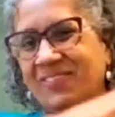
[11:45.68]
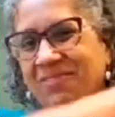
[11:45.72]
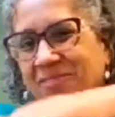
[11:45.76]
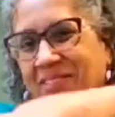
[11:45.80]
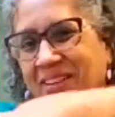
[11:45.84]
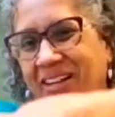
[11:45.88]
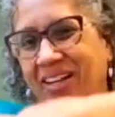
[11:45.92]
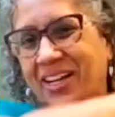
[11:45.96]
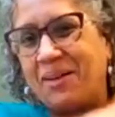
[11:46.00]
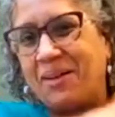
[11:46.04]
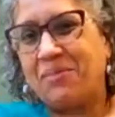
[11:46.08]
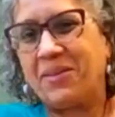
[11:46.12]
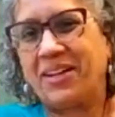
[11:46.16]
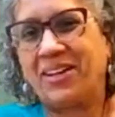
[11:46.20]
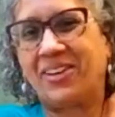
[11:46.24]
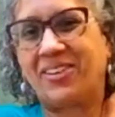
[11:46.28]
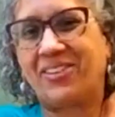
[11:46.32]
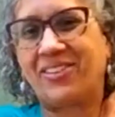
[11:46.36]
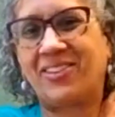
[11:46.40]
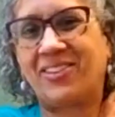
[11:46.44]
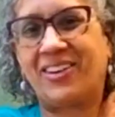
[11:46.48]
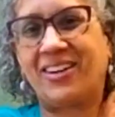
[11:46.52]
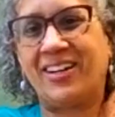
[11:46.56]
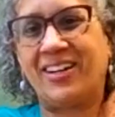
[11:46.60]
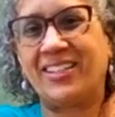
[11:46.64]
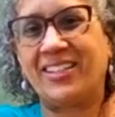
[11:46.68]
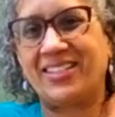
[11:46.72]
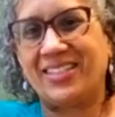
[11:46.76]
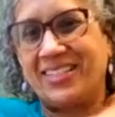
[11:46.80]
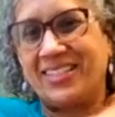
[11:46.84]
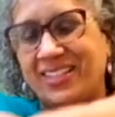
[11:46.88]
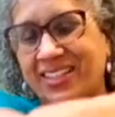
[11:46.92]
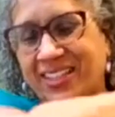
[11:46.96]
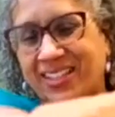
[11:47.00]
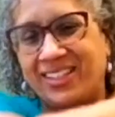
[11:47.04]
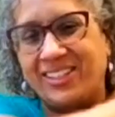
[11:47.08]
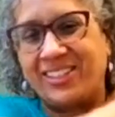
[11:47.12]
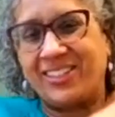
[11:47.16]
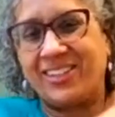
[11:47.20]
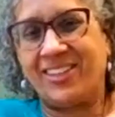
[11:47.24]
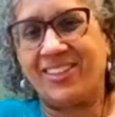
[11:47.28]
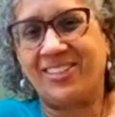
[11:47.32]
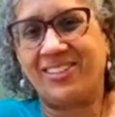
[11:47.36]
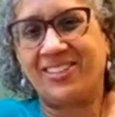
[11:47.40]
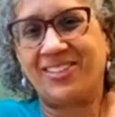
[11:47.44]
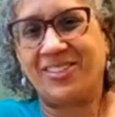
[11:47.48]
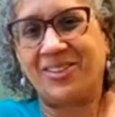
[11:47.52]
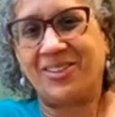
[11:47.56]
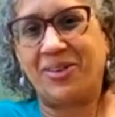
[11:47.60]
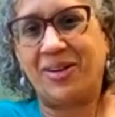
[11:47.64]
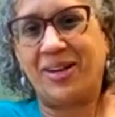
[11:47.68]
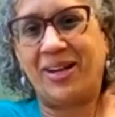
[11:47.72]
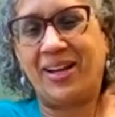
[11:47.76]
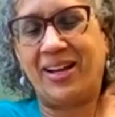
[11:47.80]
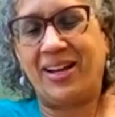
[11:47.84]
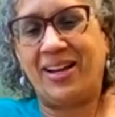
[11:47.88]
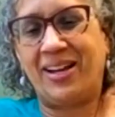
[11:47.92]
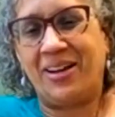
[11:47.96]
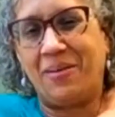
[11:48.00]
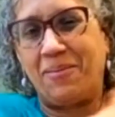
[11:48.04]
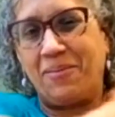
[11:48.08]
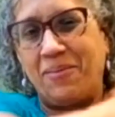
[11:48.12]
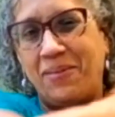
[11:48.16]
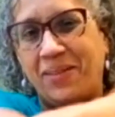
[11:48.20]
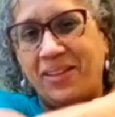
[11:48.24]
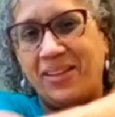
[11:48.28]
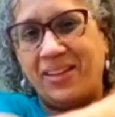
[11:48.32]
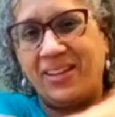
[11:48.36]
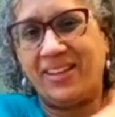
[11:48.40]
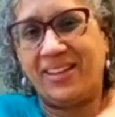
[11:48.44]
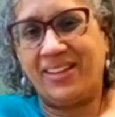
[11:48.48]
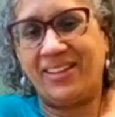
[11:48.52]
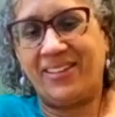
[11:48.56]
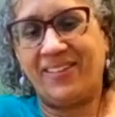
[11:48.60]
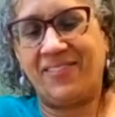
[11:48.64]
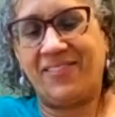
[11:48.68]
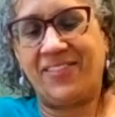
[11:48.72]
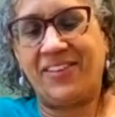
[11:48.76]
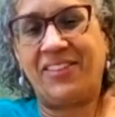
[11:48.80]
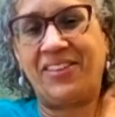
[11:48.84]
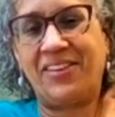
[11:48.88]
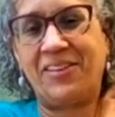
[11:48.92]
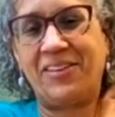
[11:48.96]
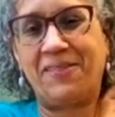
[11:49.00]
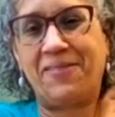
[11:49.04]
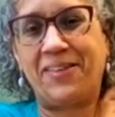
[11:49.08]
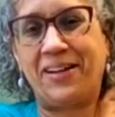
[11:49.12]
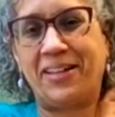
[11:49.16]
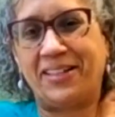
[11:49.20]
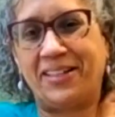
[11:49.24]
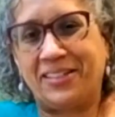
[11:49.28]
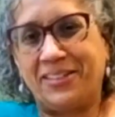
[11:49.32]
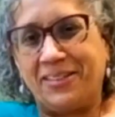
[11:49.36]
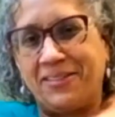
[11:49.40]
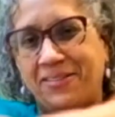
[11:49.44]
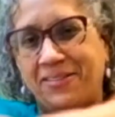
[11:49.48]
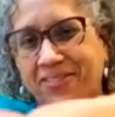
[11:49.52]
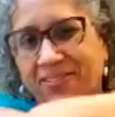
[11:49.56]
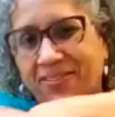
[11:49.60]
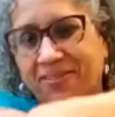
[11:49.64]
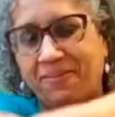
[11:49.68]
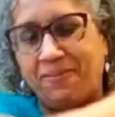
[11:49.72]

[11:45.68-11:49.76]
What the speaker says: But coming across is also very effective.